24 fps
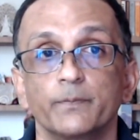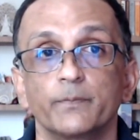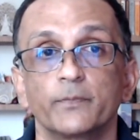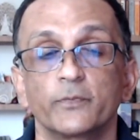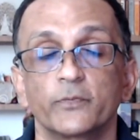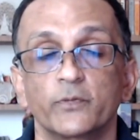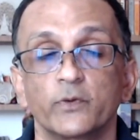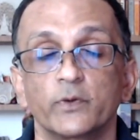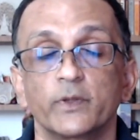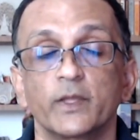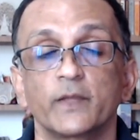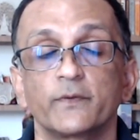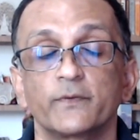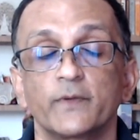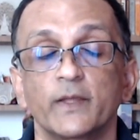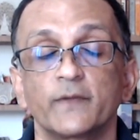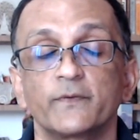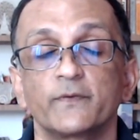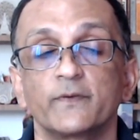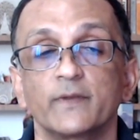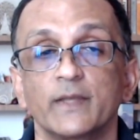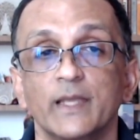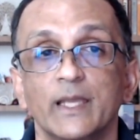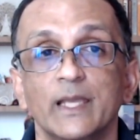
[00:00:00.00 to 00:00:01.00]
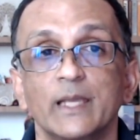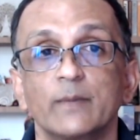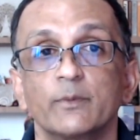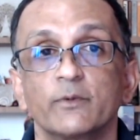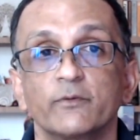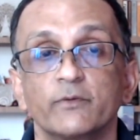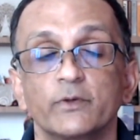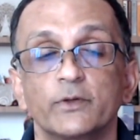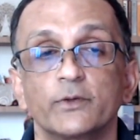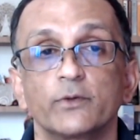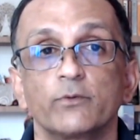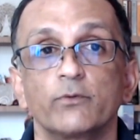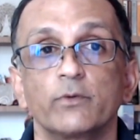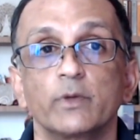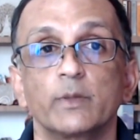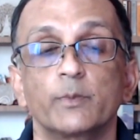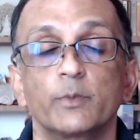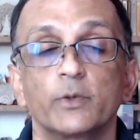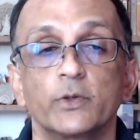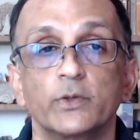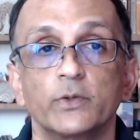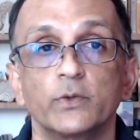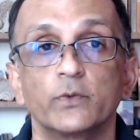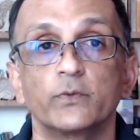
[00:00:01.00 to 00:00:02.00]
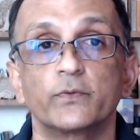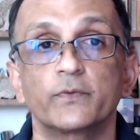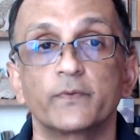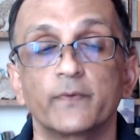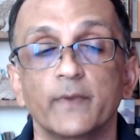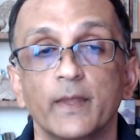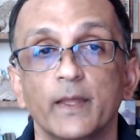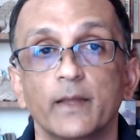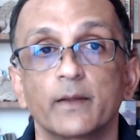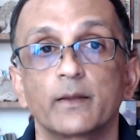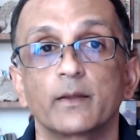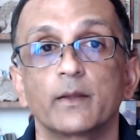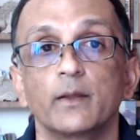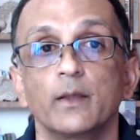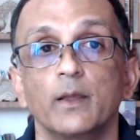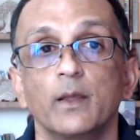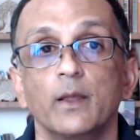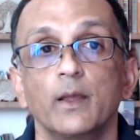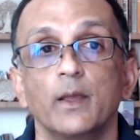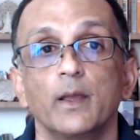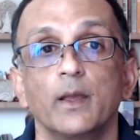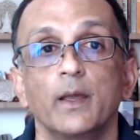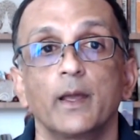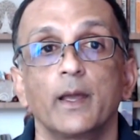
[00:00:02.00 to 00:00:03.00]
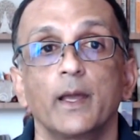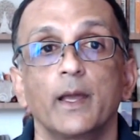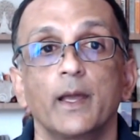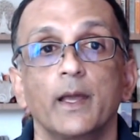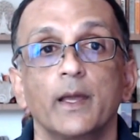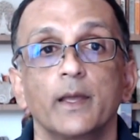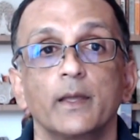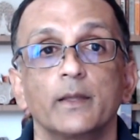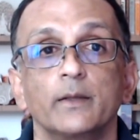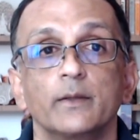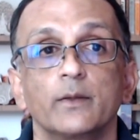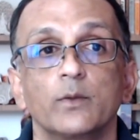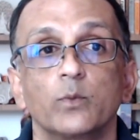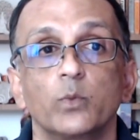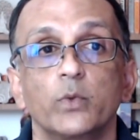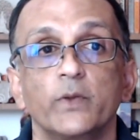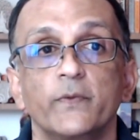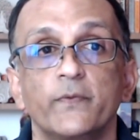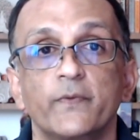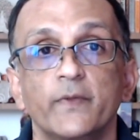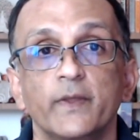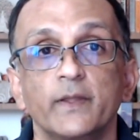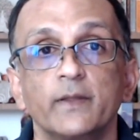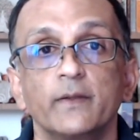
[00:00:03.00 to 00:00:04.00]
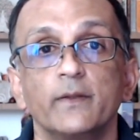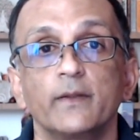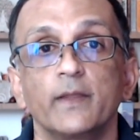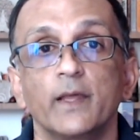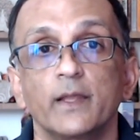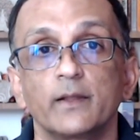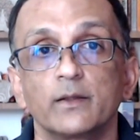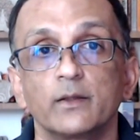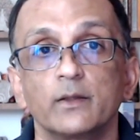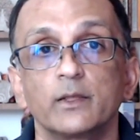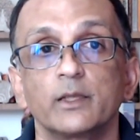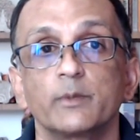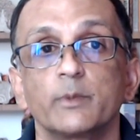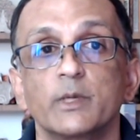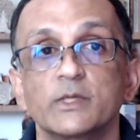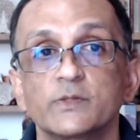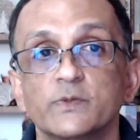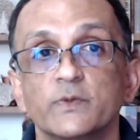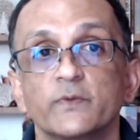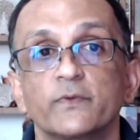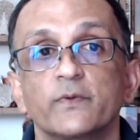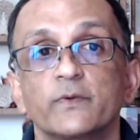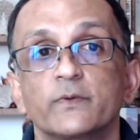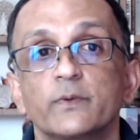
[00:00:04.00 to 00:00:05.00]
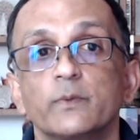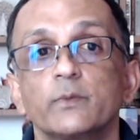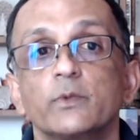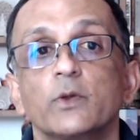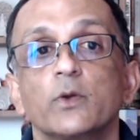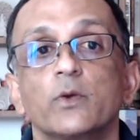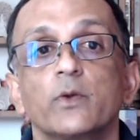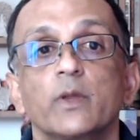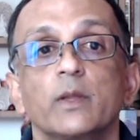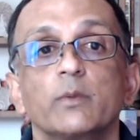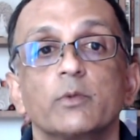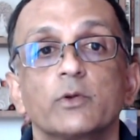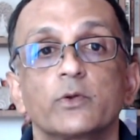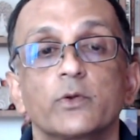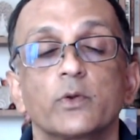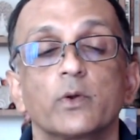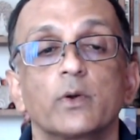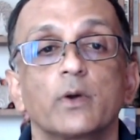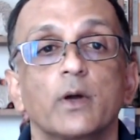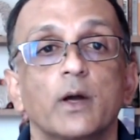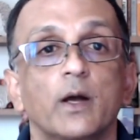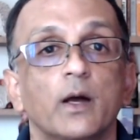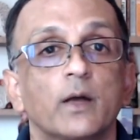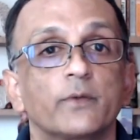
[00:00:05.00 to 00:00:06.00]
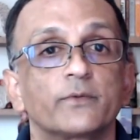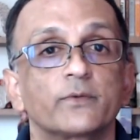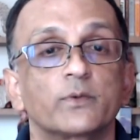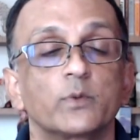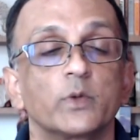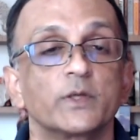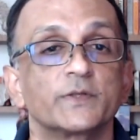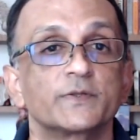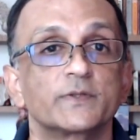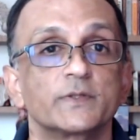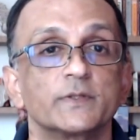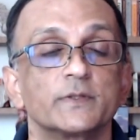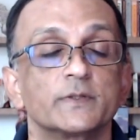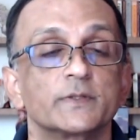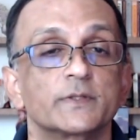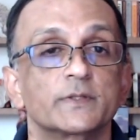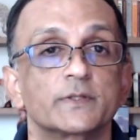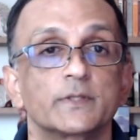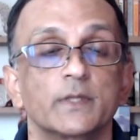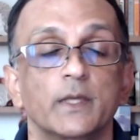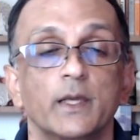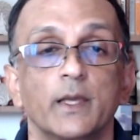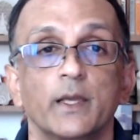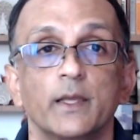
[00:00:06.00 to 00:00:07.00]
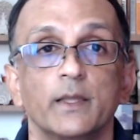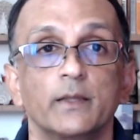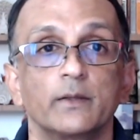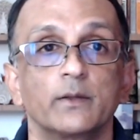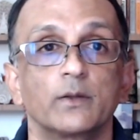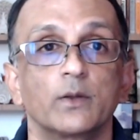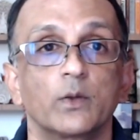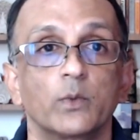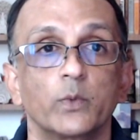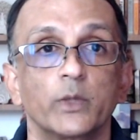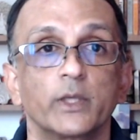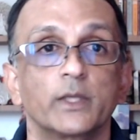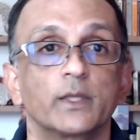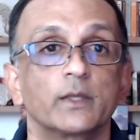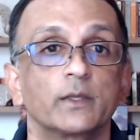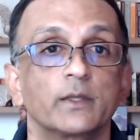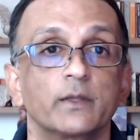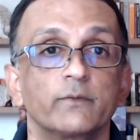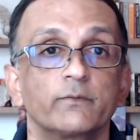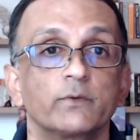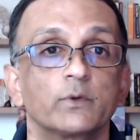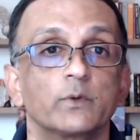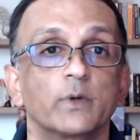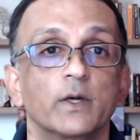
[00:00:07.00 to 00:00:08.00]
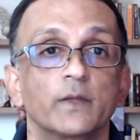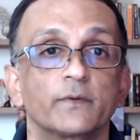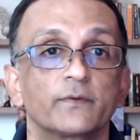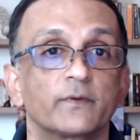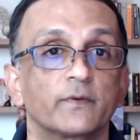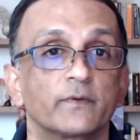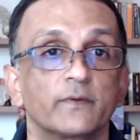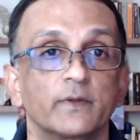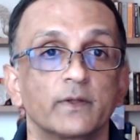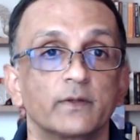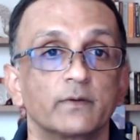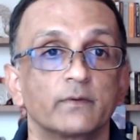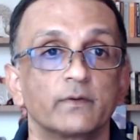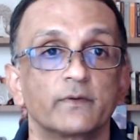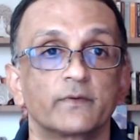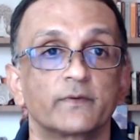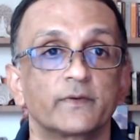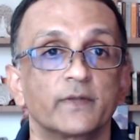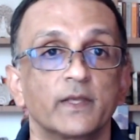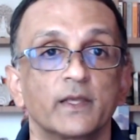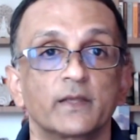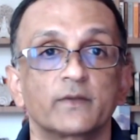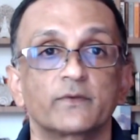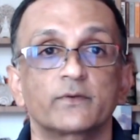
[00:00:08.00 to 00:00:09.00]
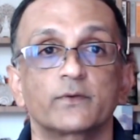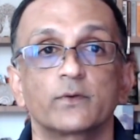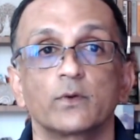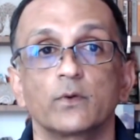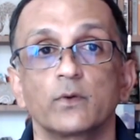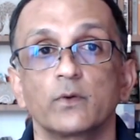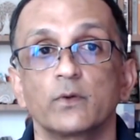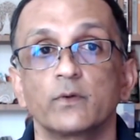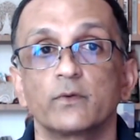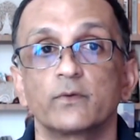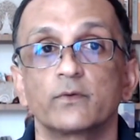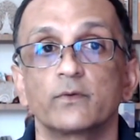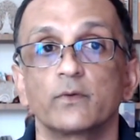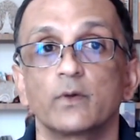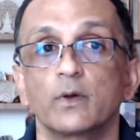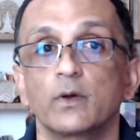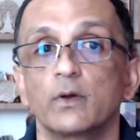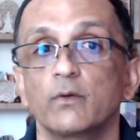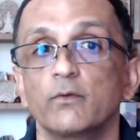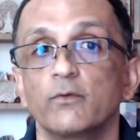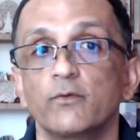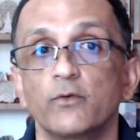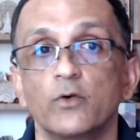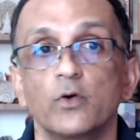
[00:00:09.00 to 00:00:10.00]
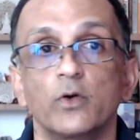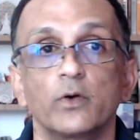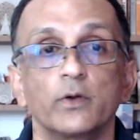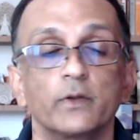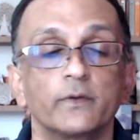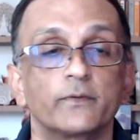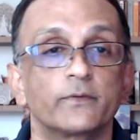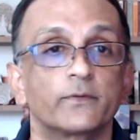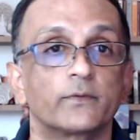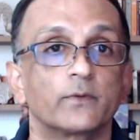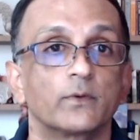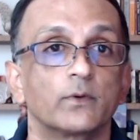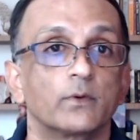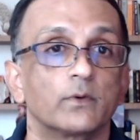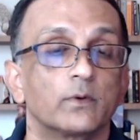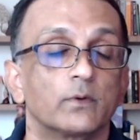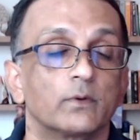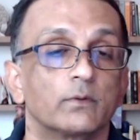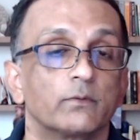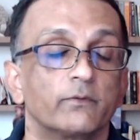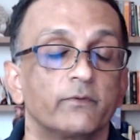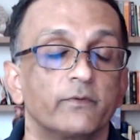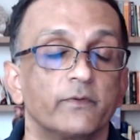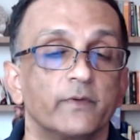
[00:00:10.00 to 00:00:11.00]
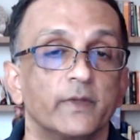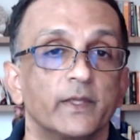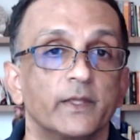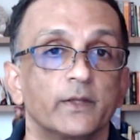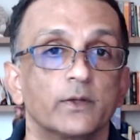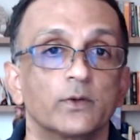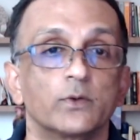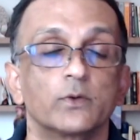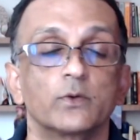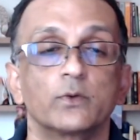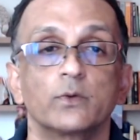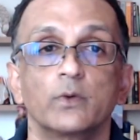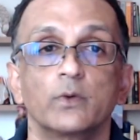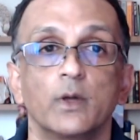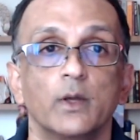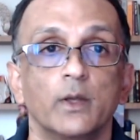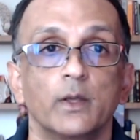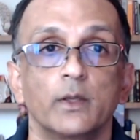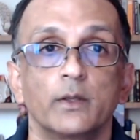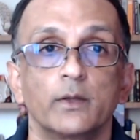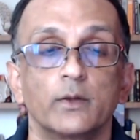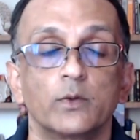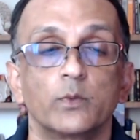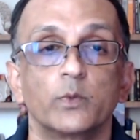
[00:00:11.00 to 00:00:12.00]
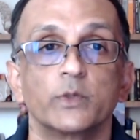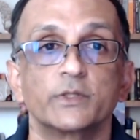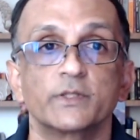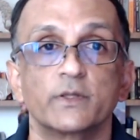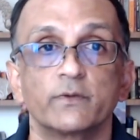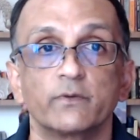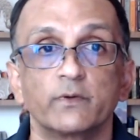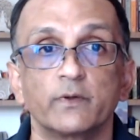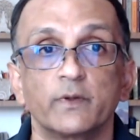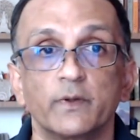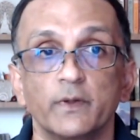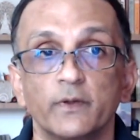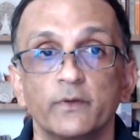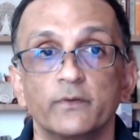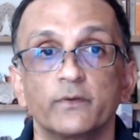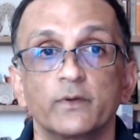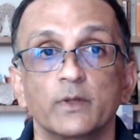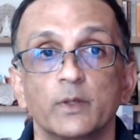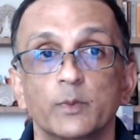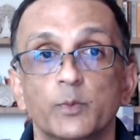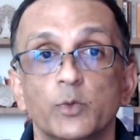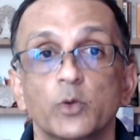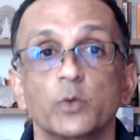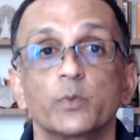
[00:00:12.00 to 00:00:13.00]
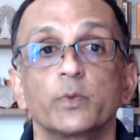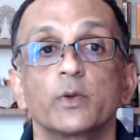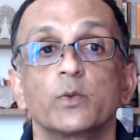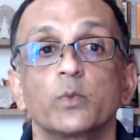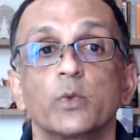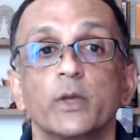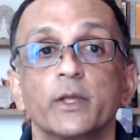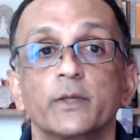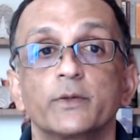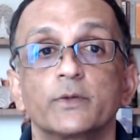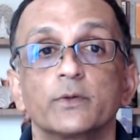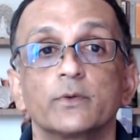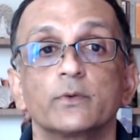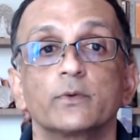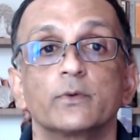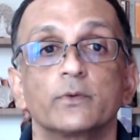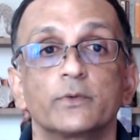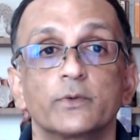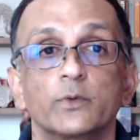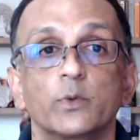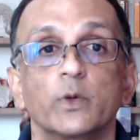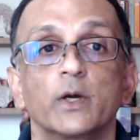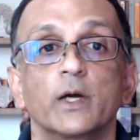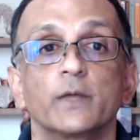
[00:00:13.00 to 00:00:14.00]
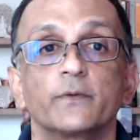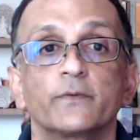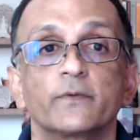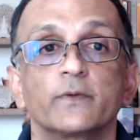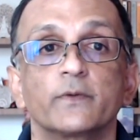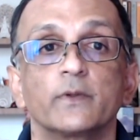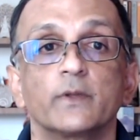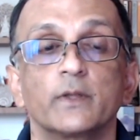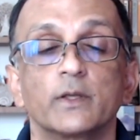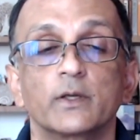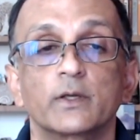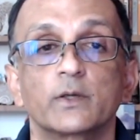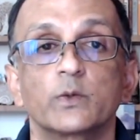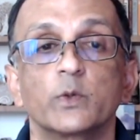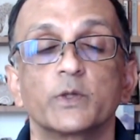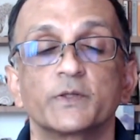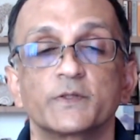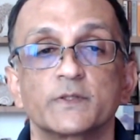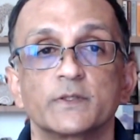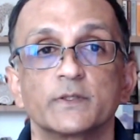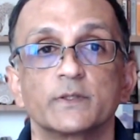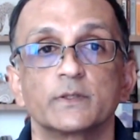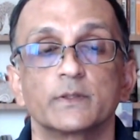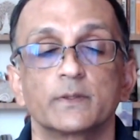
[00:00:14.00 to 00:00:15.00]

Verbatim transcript: So that, that's the aim of it, to reproduce that. And within that learning management system, you're able to ask questions, and we can give you answers either as text or as voice or video, you know, whichever is the appropriate way to, to answer that question.